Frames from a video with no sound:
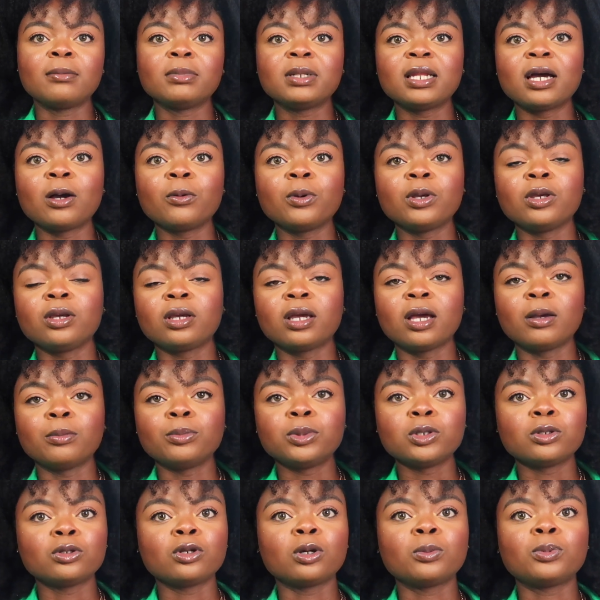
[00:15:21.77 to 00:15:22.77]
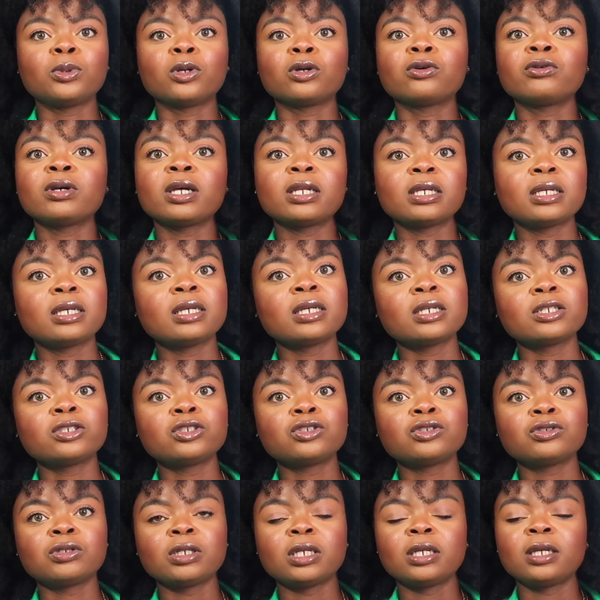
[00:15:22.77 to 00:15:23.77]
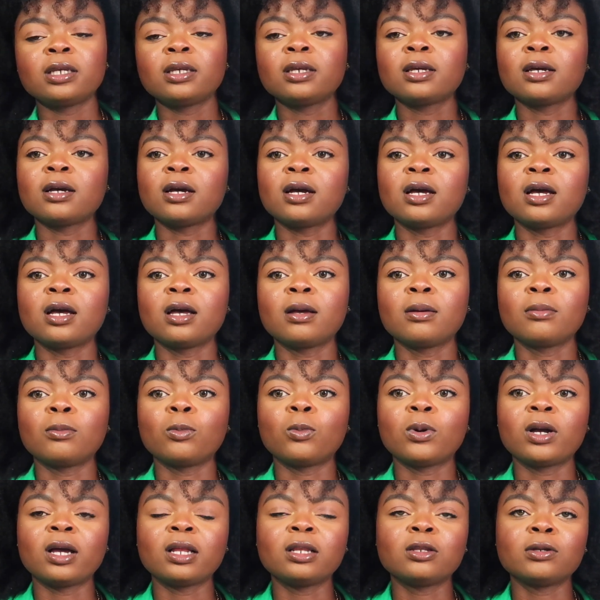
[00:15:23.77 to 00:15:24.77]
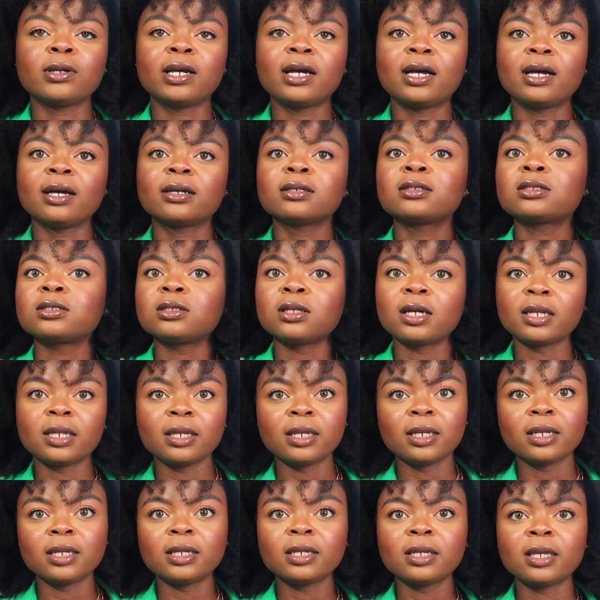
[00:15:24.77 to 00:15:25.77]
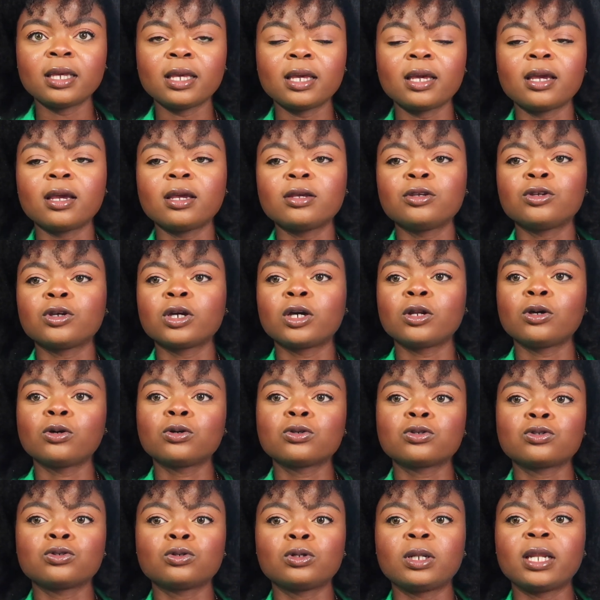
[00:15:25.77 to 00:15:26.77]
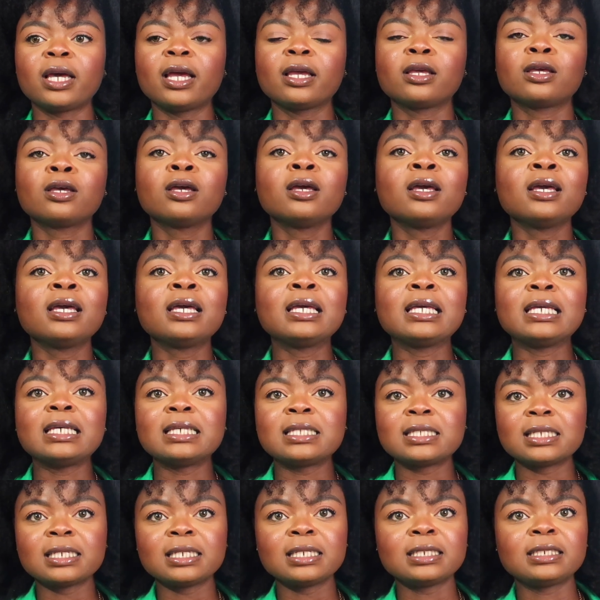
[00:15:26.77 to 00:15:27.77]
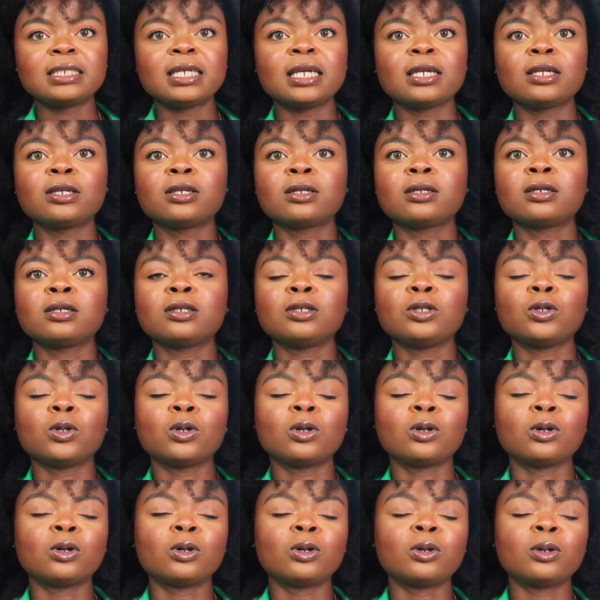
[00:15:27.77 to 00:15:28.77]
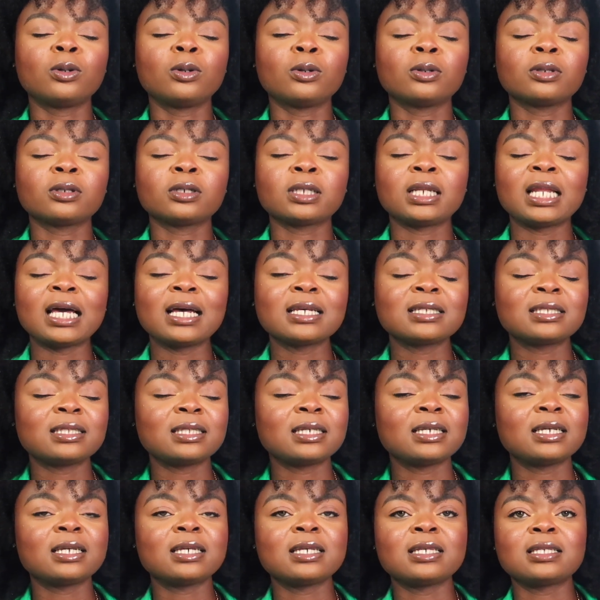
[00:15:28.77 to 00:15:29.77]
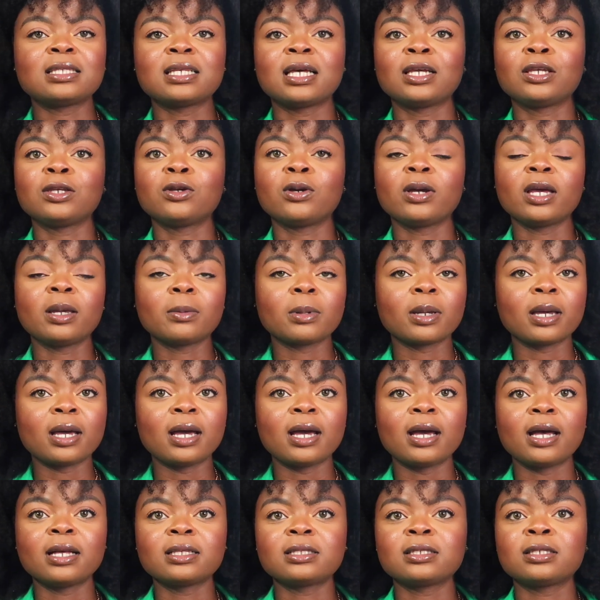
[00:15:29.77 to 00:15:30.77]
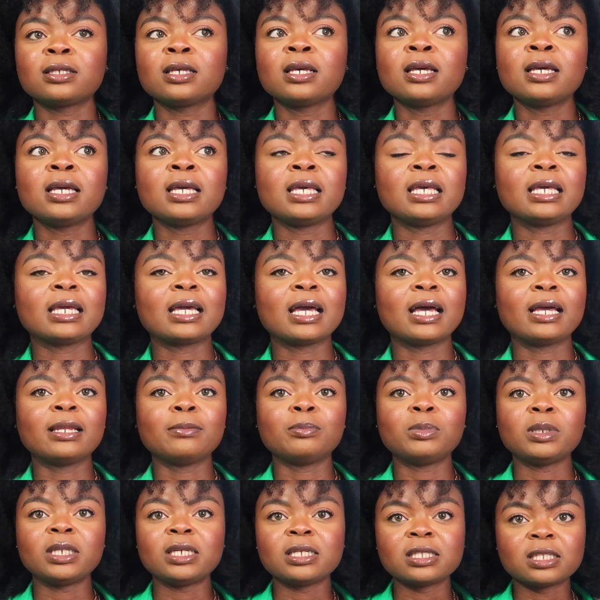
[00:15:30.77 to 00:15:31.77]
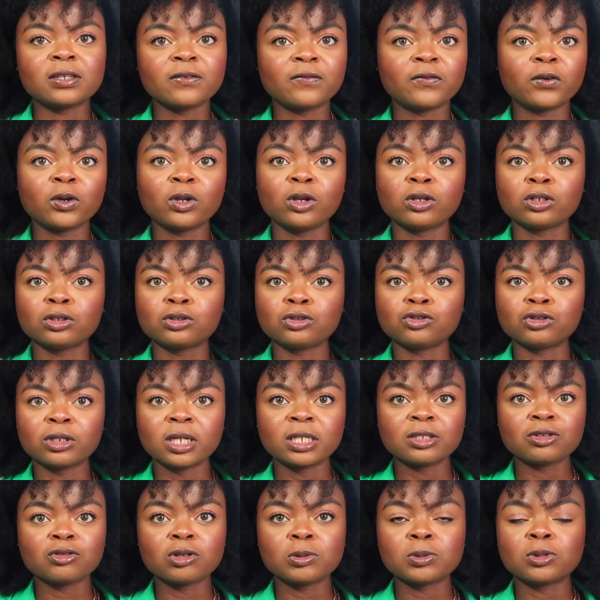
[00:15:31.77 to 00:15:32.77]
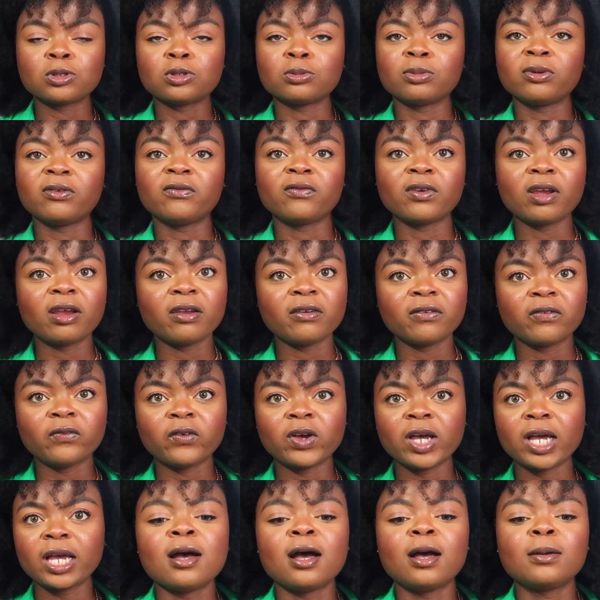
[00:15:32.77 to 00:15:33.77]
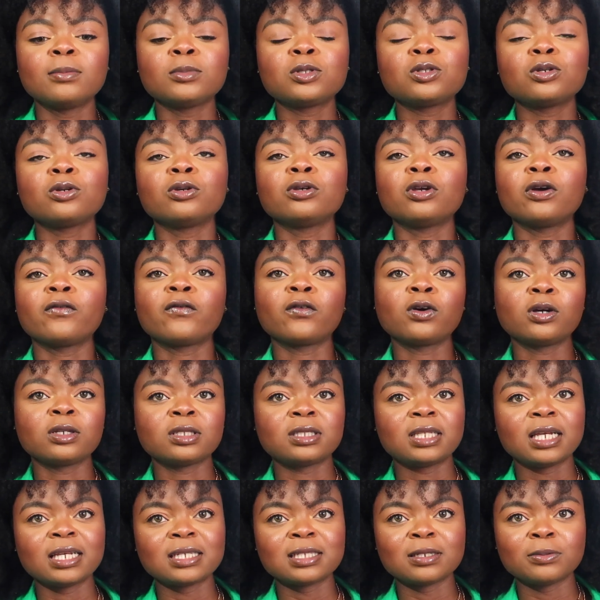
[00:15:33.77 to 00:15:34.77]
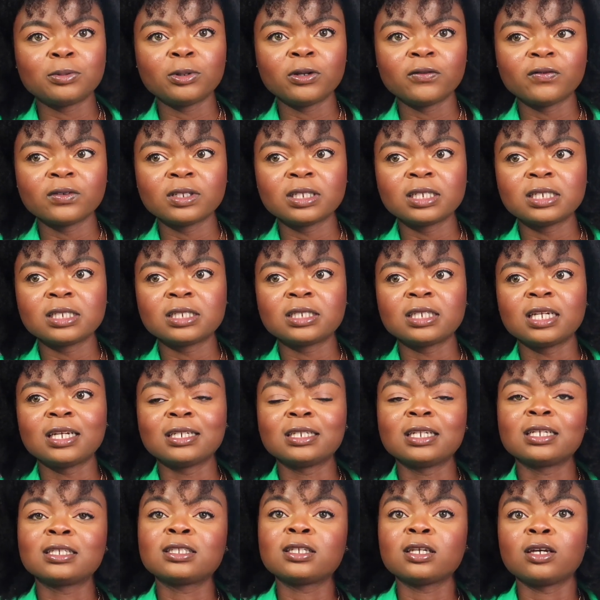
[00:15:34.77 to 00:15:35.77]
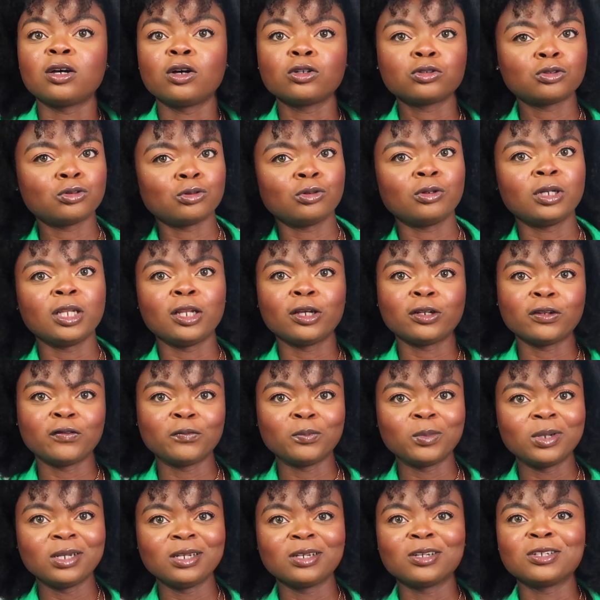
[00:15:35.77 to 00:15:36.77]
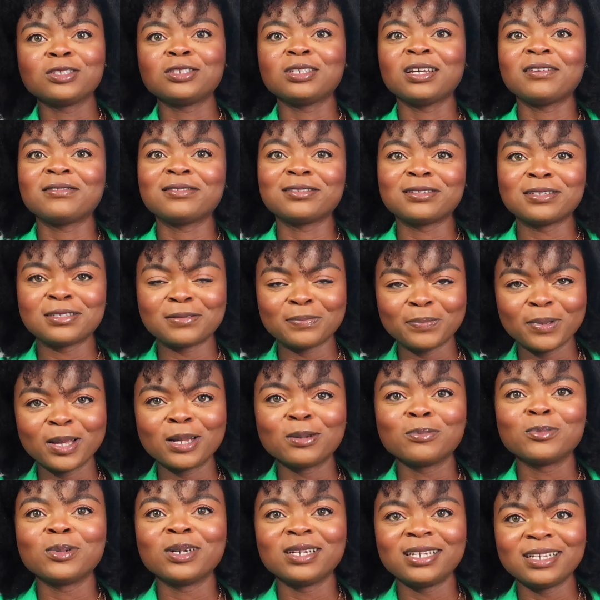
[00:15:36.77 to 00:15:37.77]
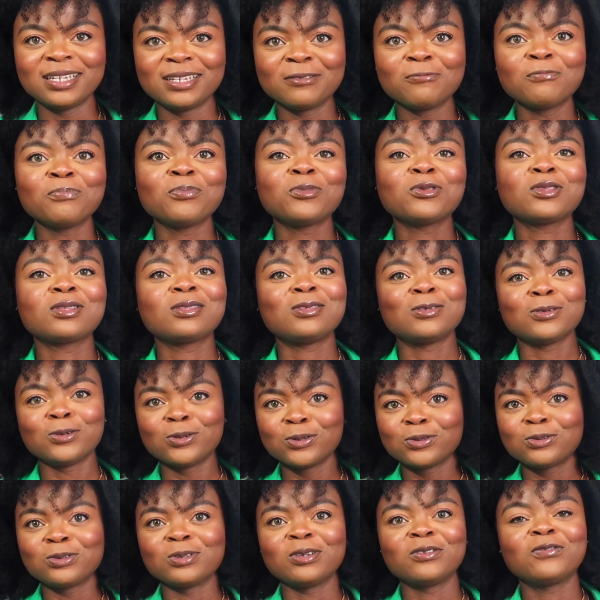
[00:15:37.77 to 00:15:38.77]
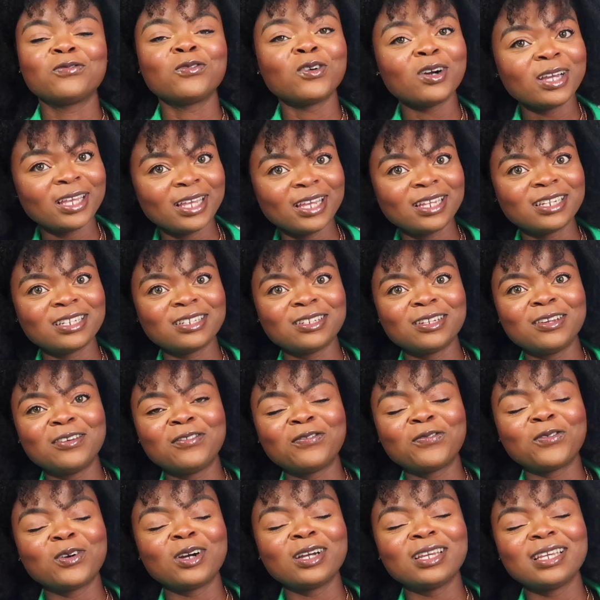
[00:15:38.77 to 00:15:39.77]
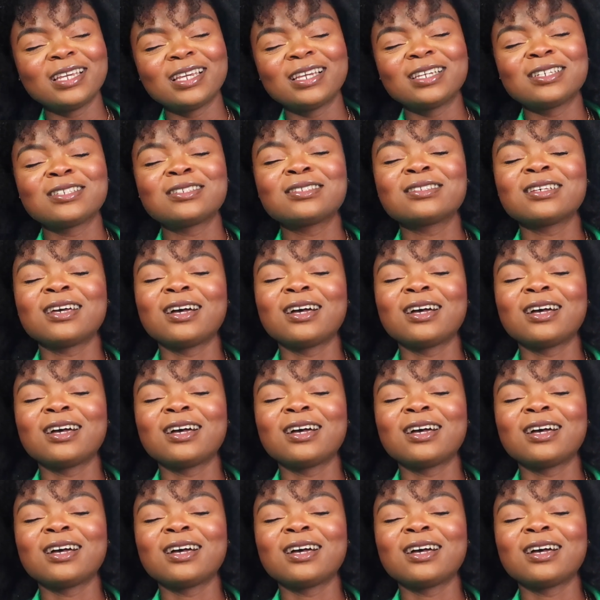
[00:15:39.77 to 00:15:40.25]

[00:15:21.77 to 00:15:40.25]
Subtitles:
That way you can build up your credit history while you are studying here. You can also like easily take your classes and your MCATs. It can be easy for your transcripts to be verified. So of course that's a privilege, and that's also a lot of money because you have to spend money to go to a 4 years